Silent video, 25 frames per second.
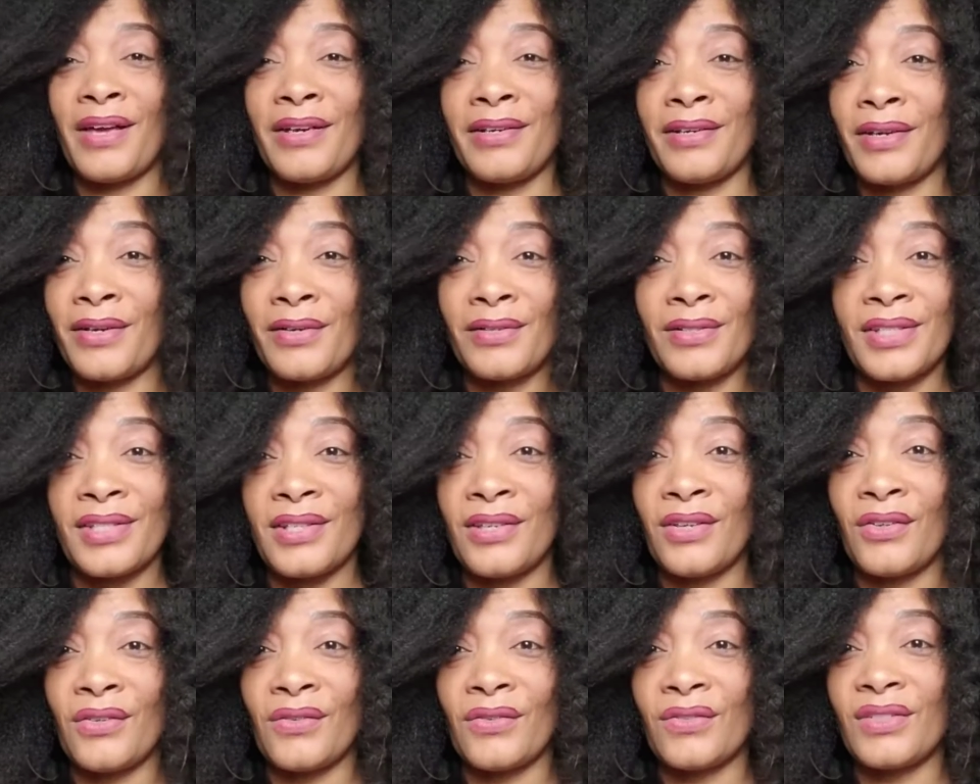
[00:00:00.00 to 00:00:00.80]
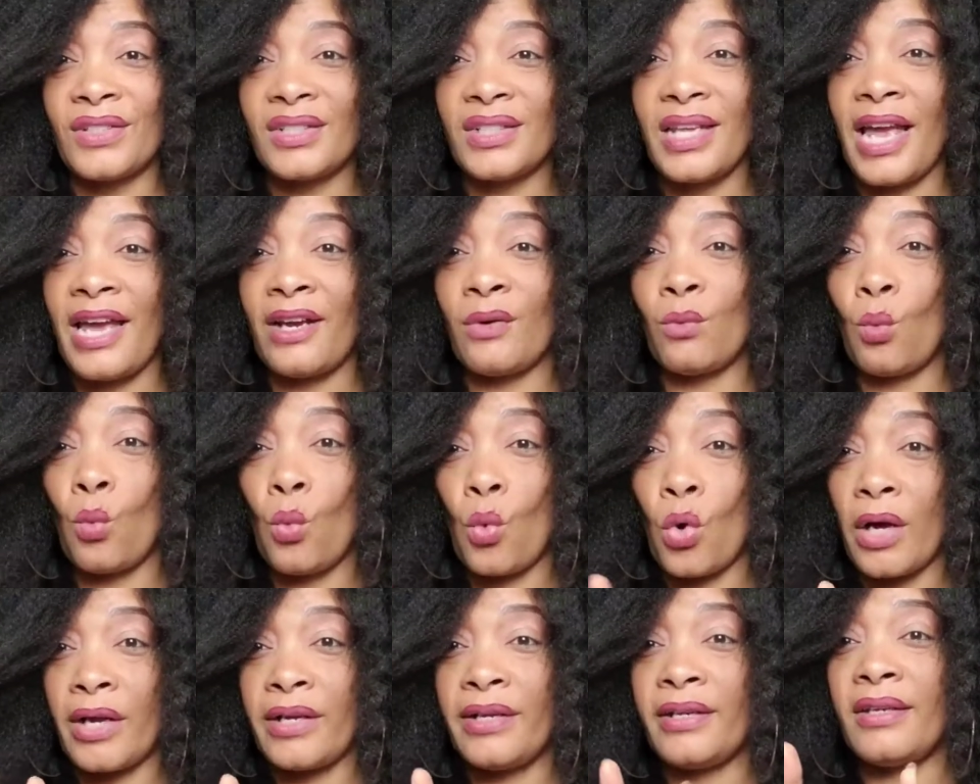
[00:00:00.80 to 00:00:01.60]
is to find
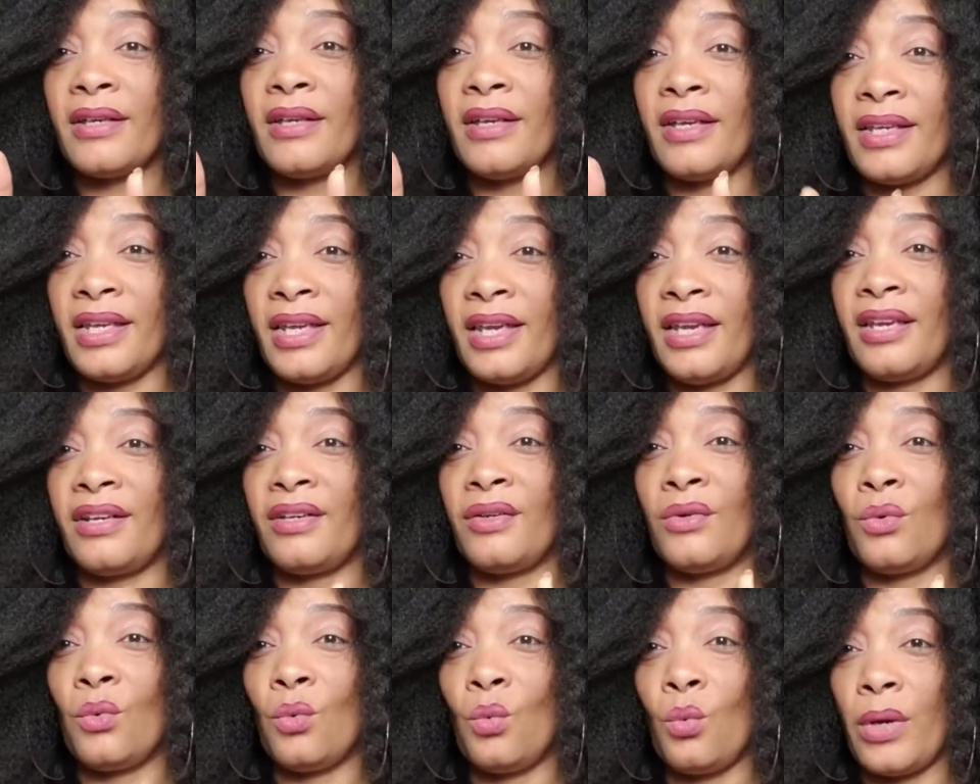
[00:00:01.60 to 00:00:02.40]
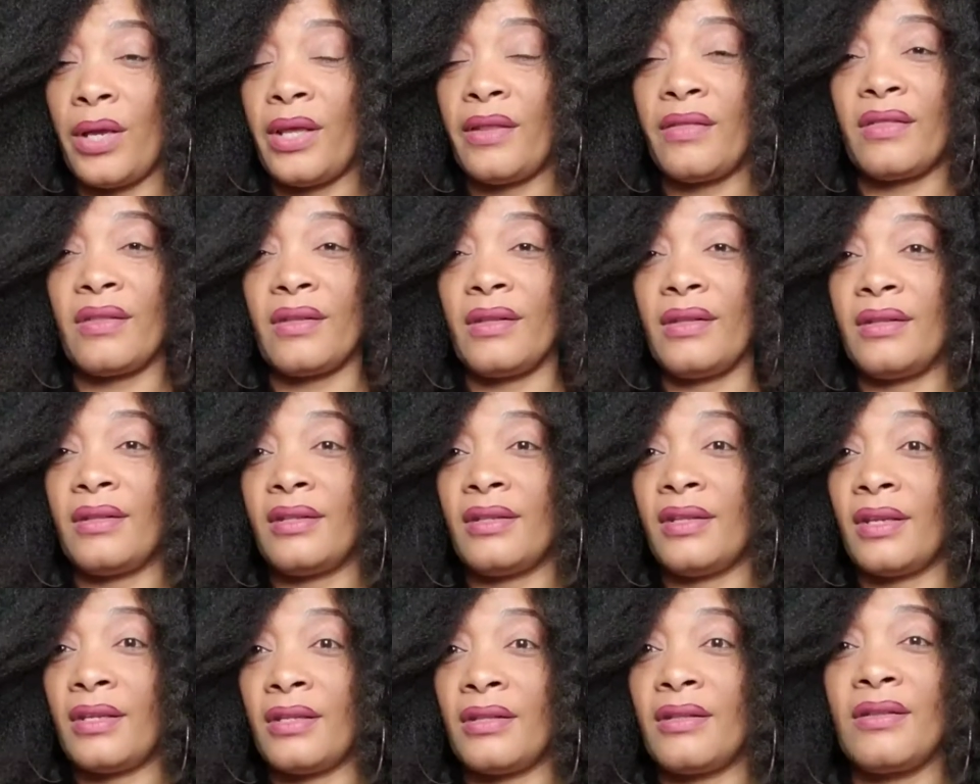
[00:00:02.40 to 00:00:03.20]
ourselves at one again
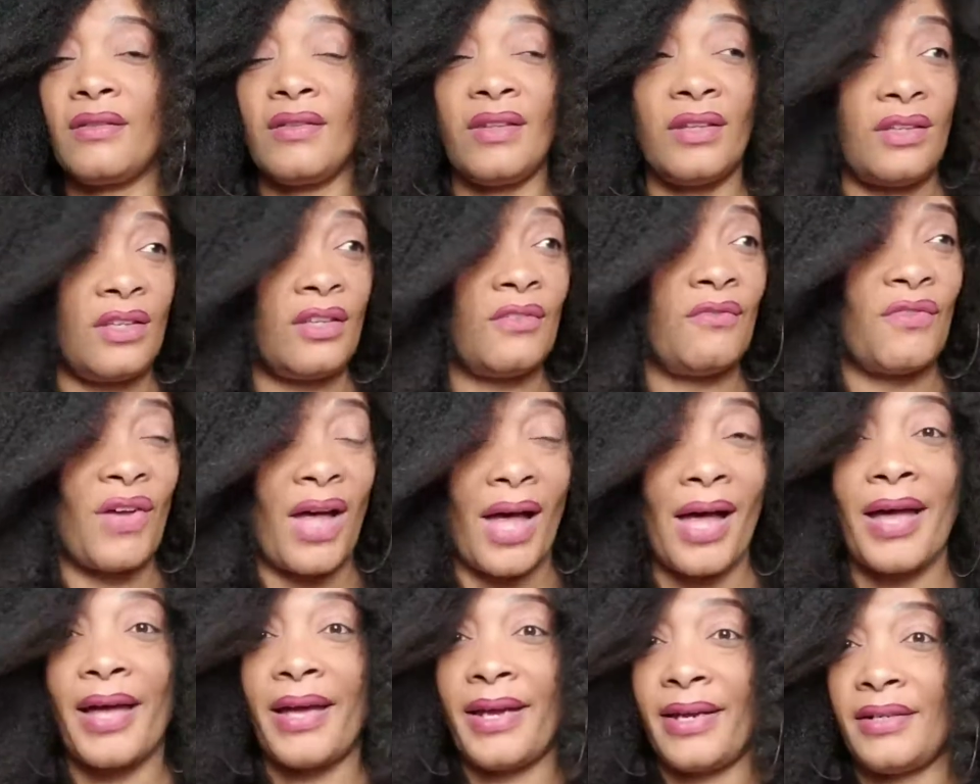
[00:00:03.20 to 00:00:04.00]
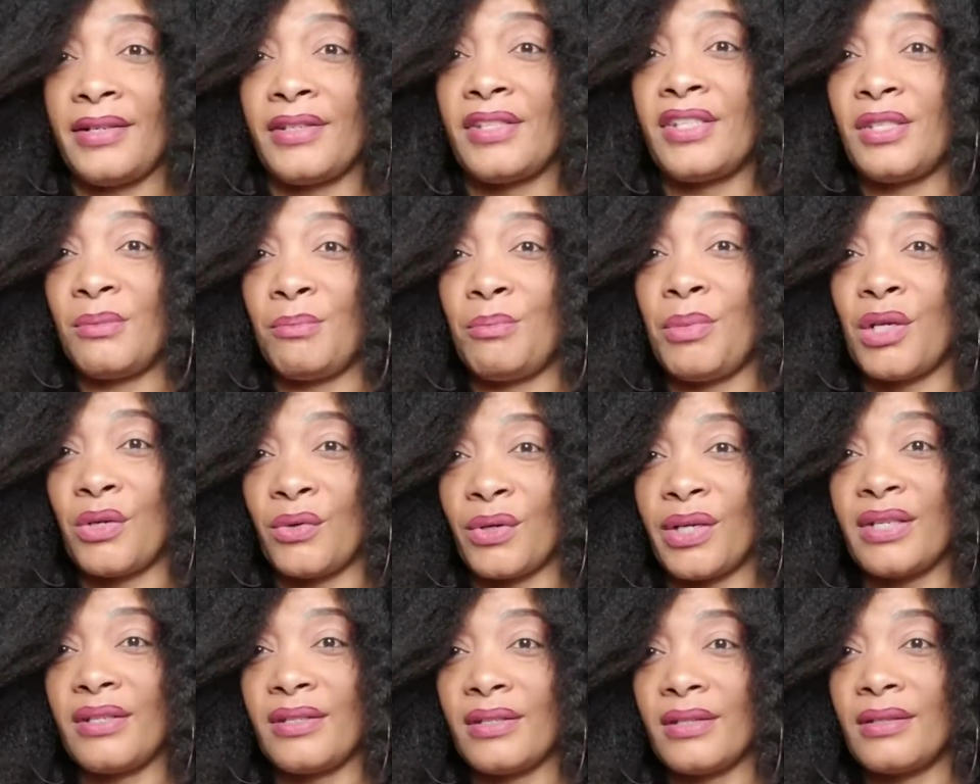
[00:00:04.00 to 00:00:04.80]
with the
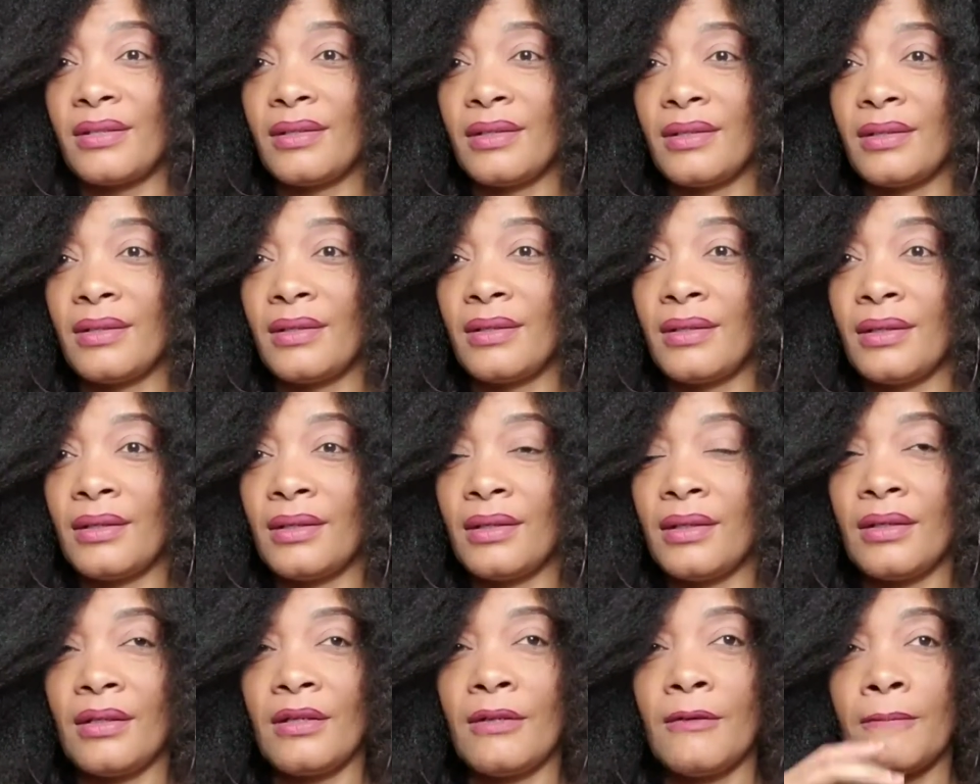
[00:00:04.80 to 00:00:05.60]
divine spirit.